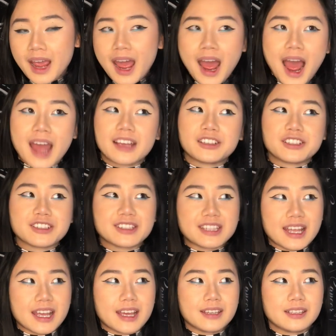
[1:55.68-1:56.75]
I
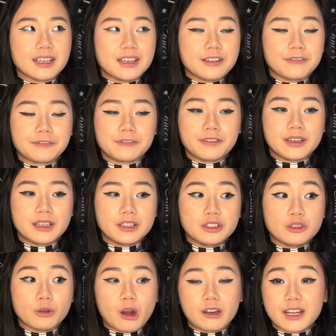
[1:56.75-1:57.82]
understand if
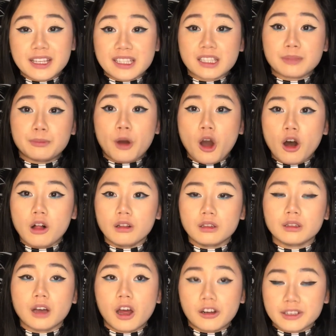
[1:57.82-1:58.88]
you are a
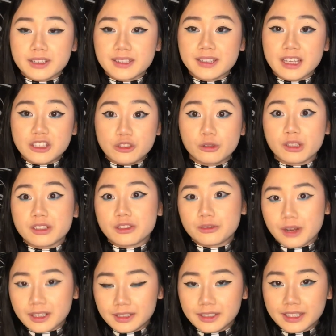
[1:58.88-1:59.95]
small artist and you are
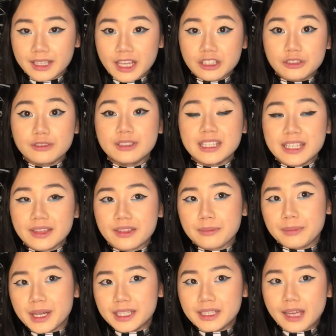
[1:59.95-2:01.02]
struggling and you need the
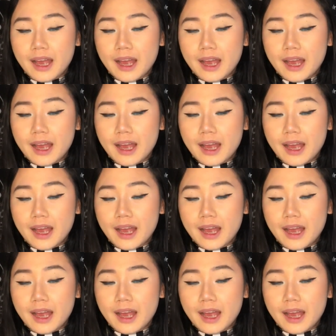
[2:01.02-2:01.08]
money.